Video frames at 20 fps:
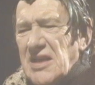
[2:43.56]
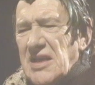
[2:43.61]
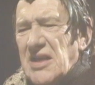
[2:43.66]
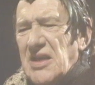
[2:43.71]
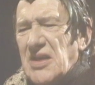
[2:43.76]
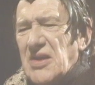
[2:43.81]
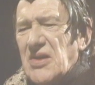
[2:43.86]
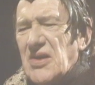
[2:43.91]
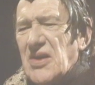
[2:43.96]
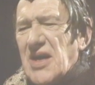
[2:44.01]

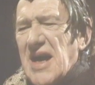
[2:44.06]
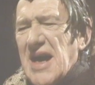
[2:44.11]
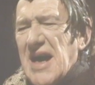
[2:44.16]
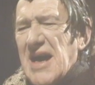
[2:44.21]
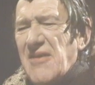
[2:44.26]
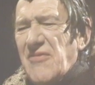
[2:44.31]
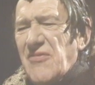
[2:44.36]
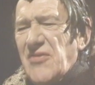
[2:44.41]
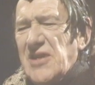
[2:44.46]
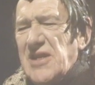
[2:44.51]
You
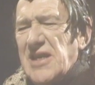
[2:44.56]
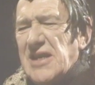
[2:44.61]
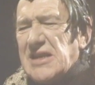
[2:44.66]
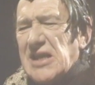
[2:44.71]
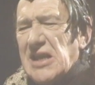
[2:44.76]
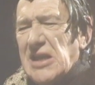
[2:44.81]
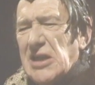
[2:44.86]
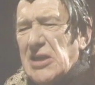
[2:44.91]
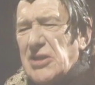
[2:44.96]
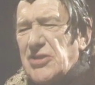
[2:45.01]
have
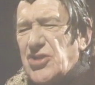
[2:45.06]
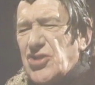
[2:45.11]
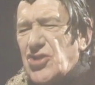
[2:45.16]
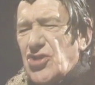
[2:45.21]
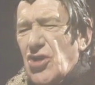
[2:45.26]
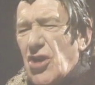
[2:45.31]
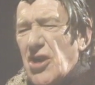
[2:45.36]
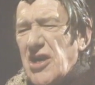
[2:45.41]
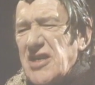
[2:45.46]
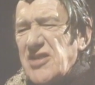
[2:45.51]
little
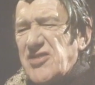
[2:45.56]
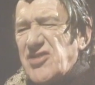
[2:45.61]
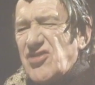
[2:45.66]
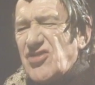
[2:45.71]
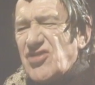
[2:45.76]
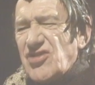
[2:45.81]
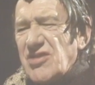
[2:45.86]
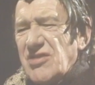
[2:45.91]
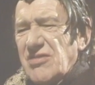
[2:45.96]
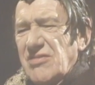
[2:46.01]
choice.